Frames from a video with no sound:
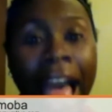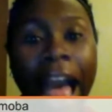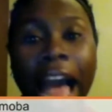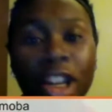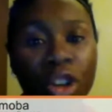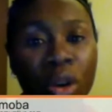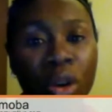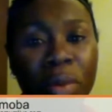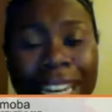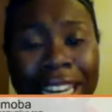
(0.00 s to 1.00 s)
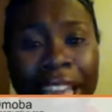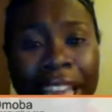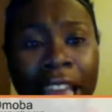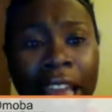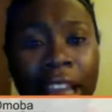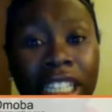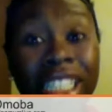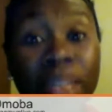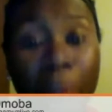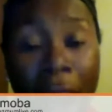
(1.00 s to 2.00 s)
and basically
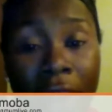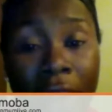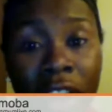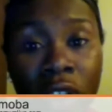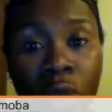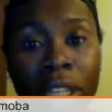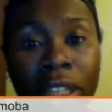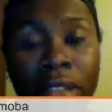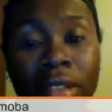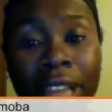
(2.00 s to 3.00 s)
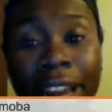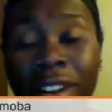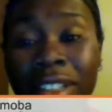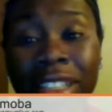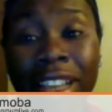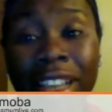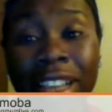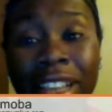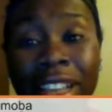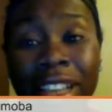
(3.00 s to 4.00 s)
inspiring us with telling us
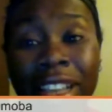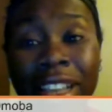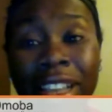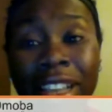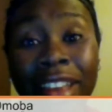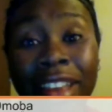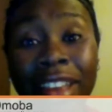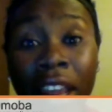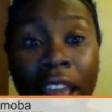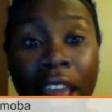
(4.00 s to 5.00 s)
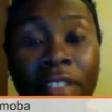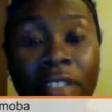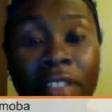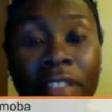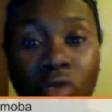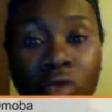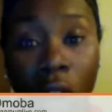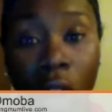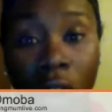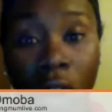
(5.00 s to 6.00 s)
if things are going
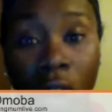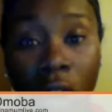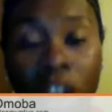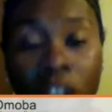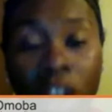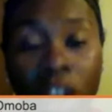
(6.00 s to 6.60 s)
wrong, you